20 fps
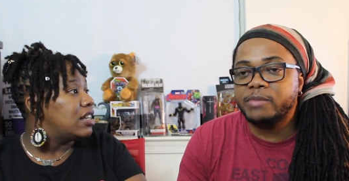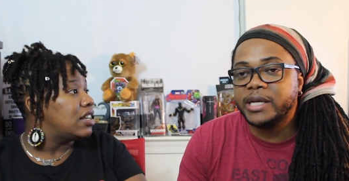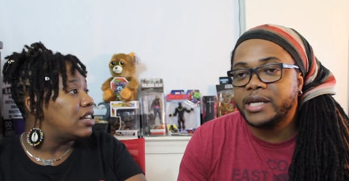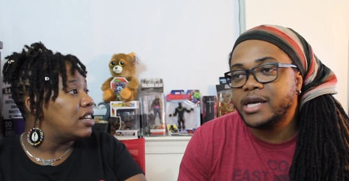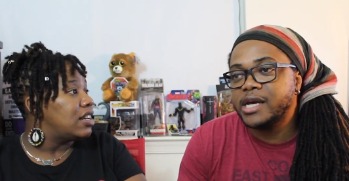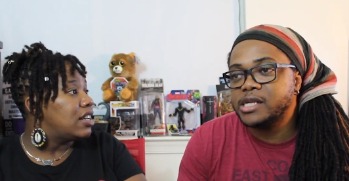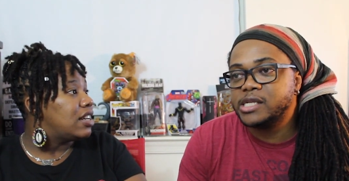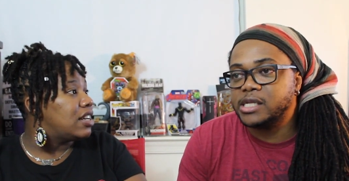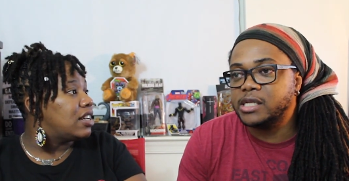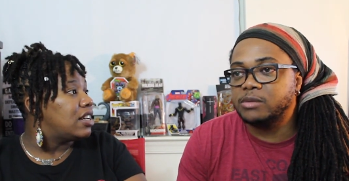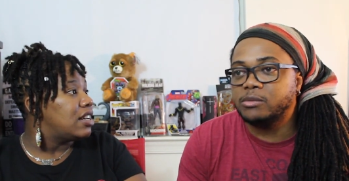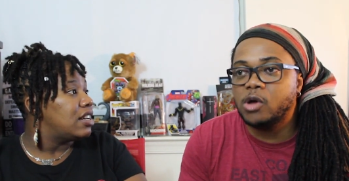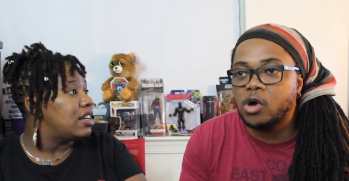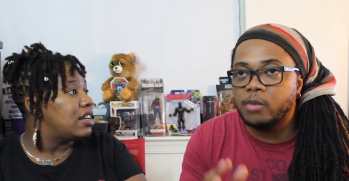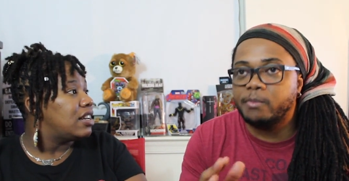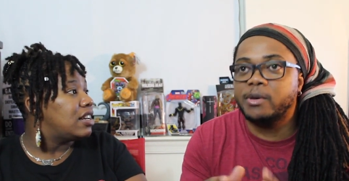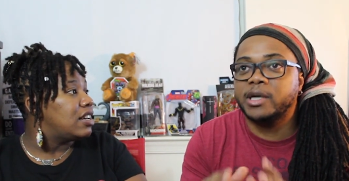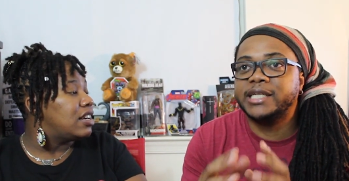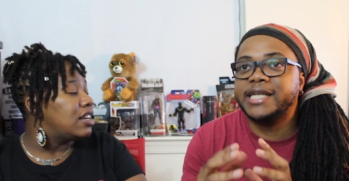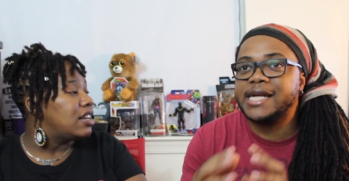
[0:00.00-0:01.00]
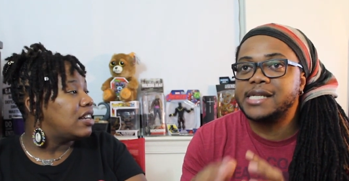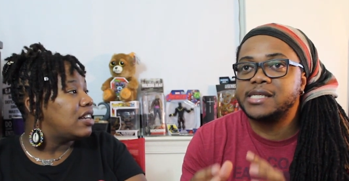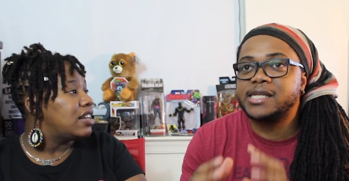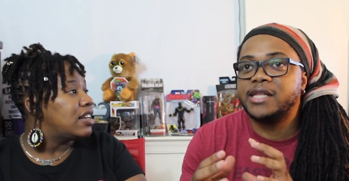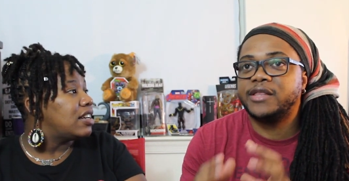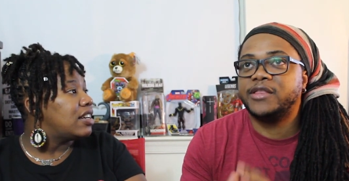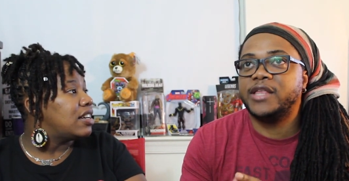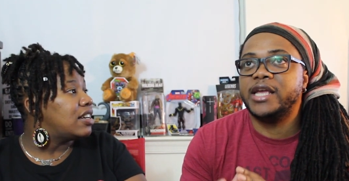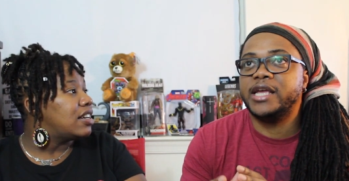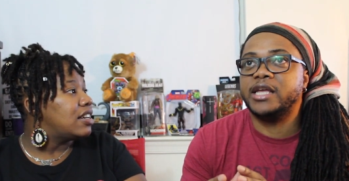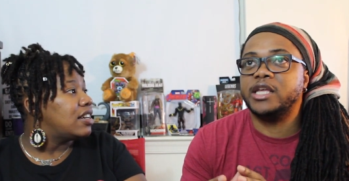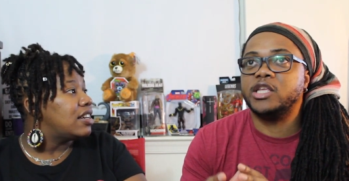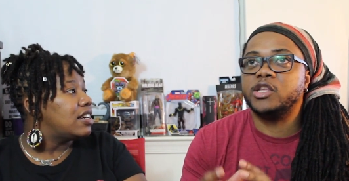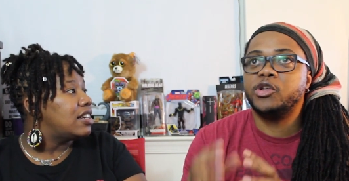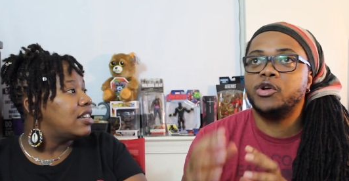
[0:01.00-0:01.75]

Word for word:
Speaker 1: because no, but that's the thing.